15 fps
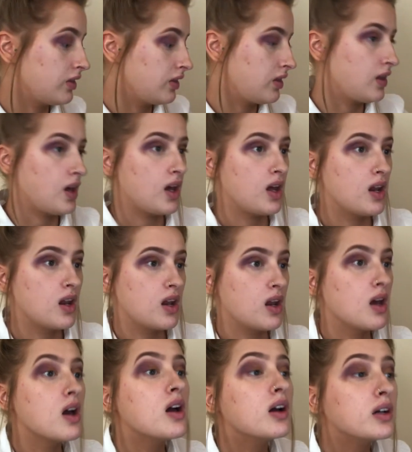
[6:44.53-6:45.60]

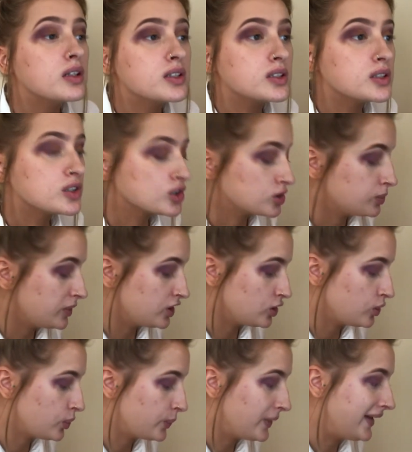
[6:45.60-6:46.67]
Then, should we
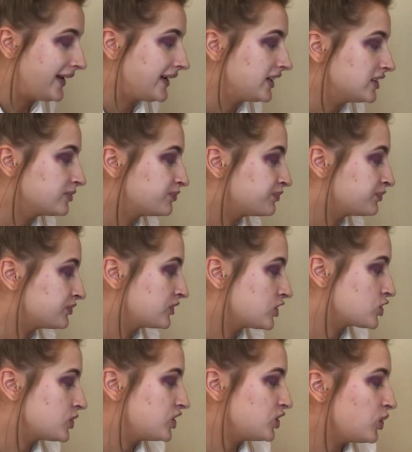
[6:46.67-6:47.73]
do a wing?
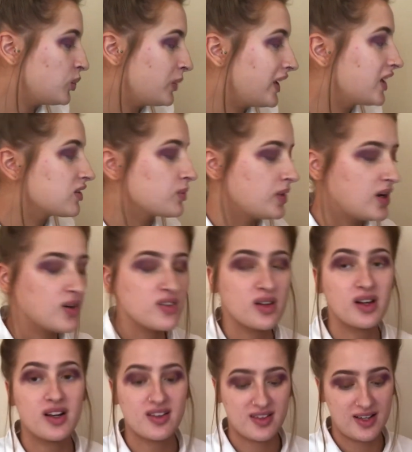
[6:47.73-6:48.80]
Should we do a wing as well? So
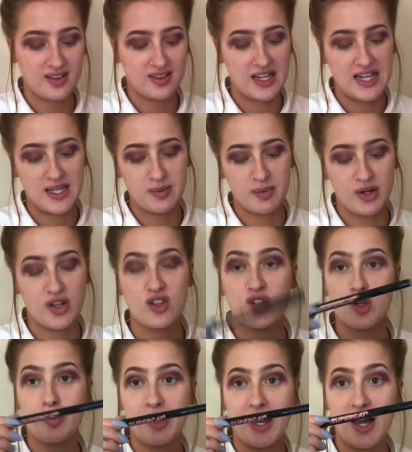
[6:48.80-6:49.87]
I'm going to take my
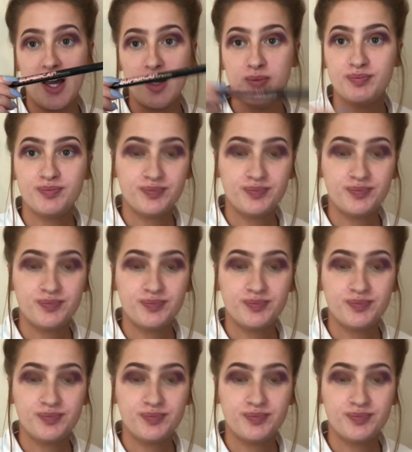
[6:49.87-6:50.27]
super cat